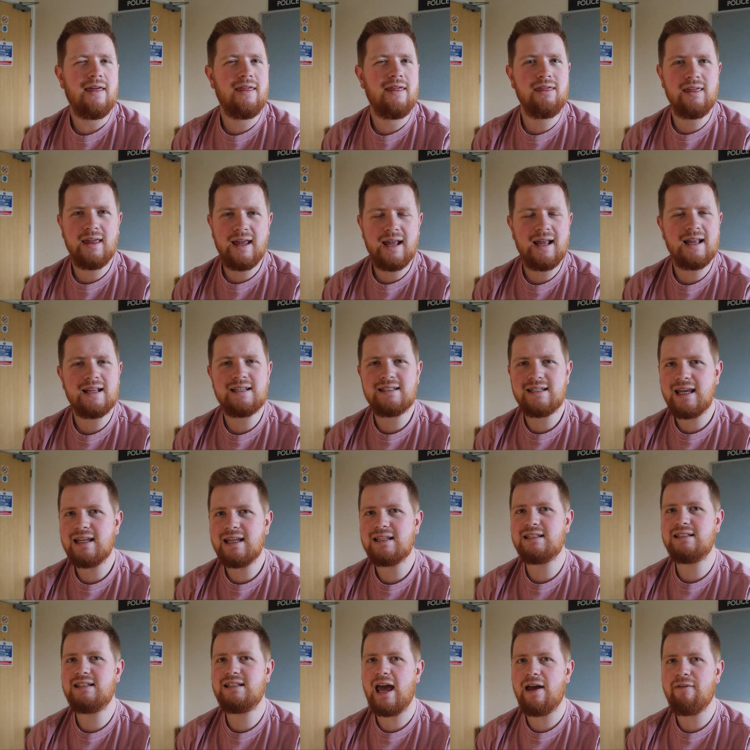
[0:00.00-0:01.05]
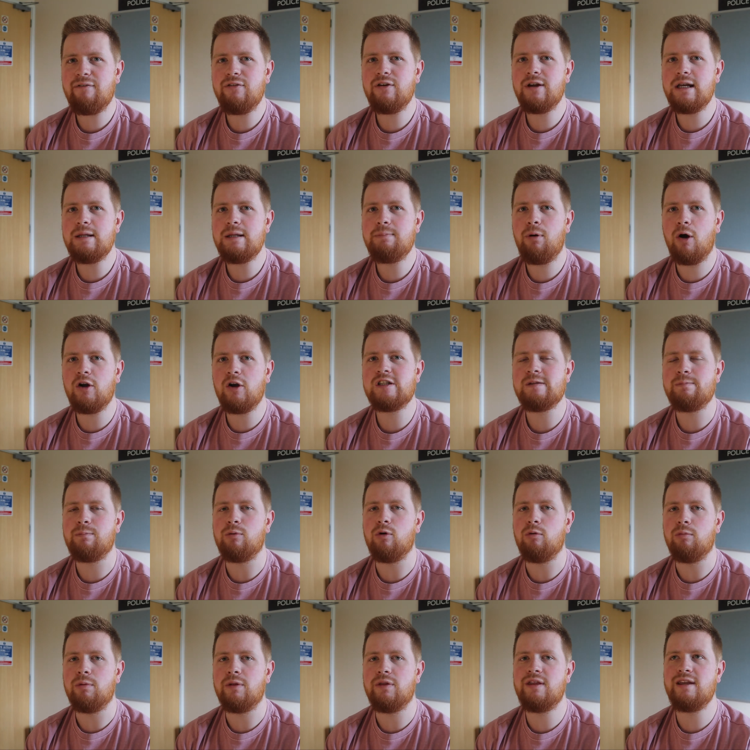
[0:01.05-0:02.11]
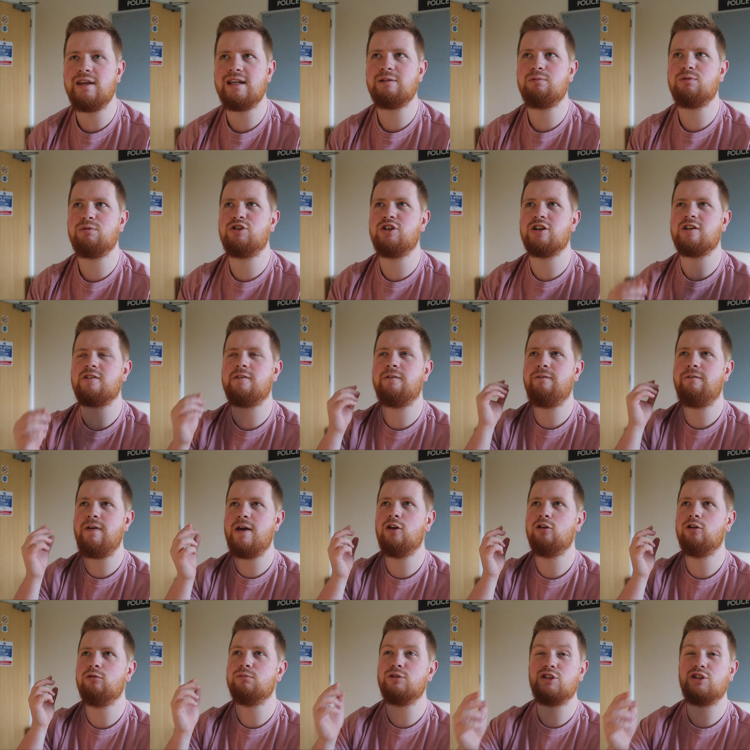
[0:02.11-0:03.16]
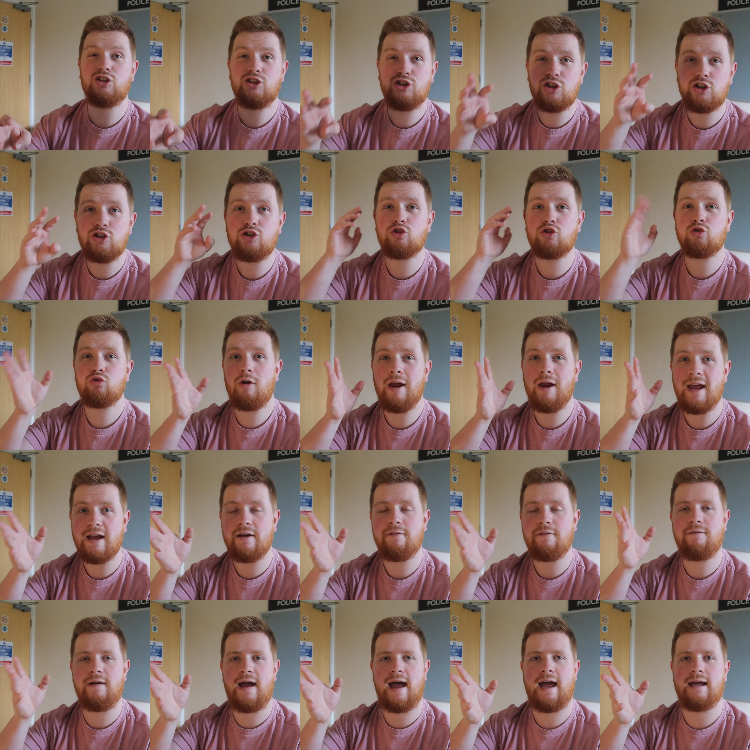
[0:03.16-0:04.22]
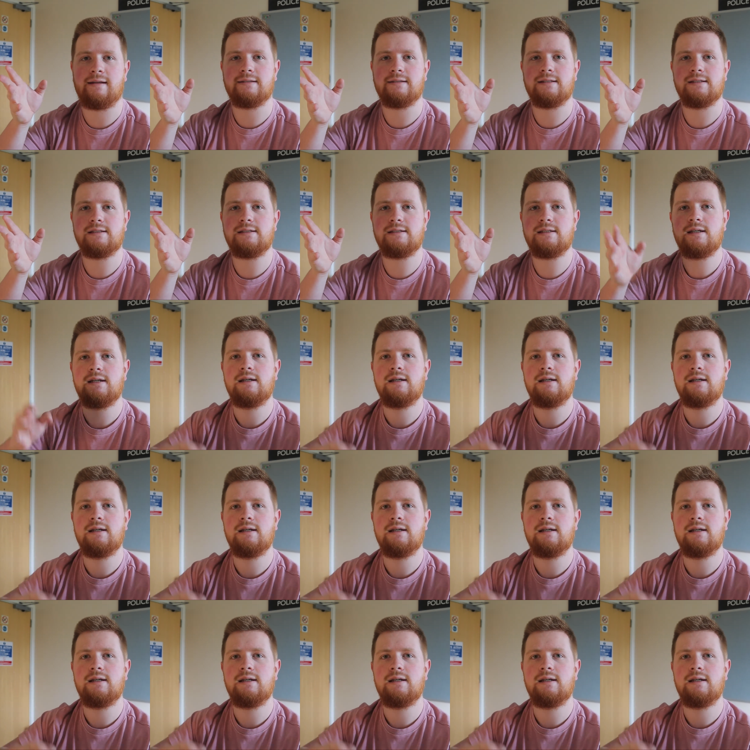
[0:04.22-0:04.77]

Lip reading: it's definitely possible that this was just filmed to trick fans.